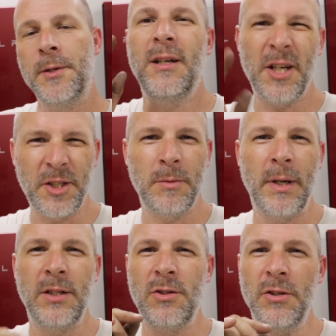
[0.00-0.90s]

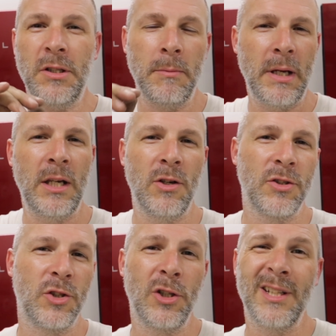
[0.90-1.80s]
Customize yours to make
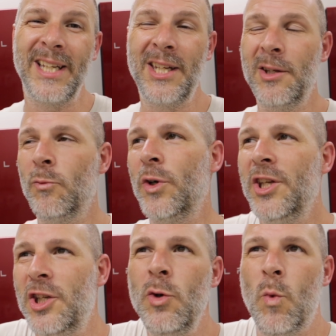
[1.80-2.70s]
yours look like
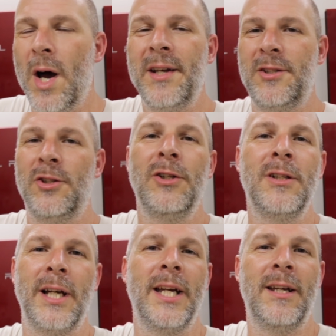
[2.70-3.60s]
what you want it to look
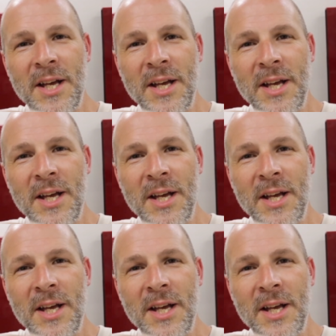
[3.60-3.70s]
like.